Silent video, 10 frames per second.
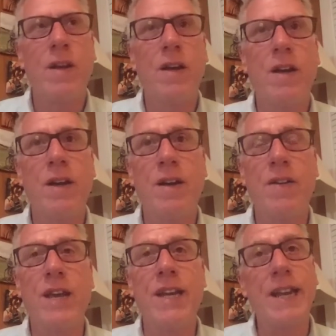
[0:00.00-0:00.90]
uh,
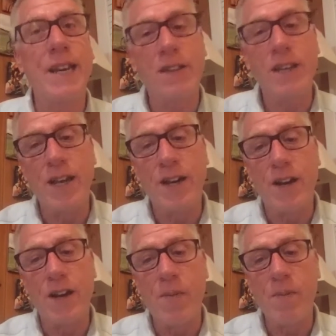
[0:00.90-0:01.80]
they needed the
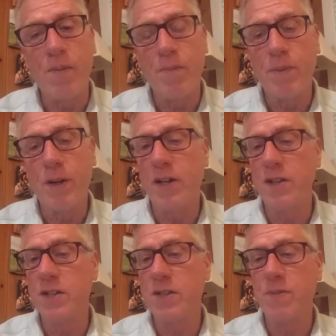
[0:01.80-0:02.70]
income
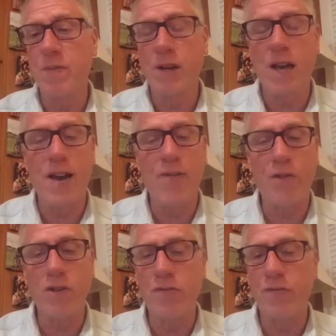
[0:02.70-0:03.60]
because life
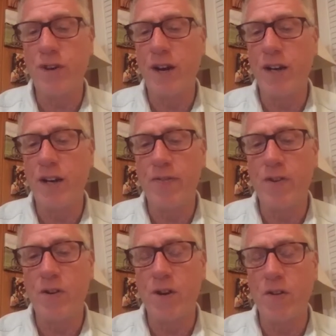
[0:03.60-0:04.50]
was very
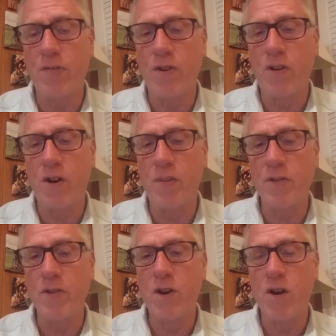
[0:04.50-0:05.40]
difficult on the farm. It
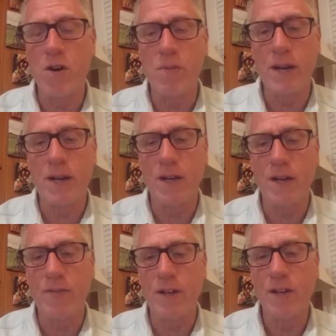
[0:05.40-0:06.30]
was hard to make a
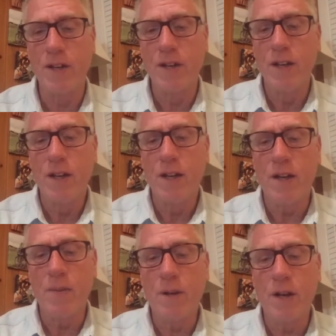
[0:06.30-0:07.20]
living,
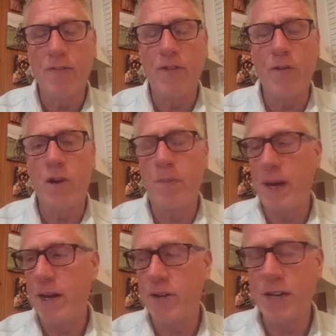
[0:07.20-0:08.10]
uh, particularly if you want to
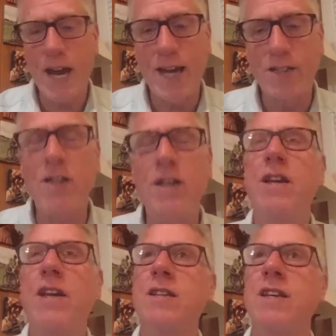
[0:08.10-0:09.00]
pay your taxes. It,
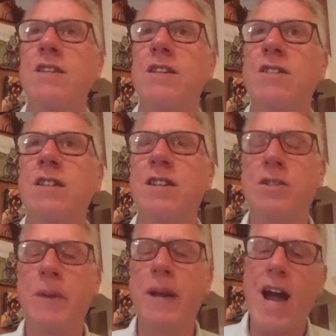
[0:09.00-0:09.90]
it's, it's there's
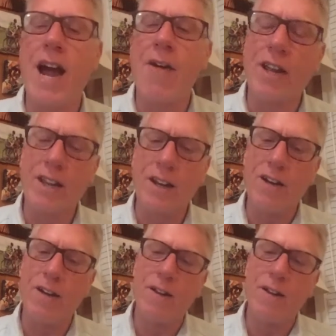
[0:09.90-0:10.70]
there's a big irony here,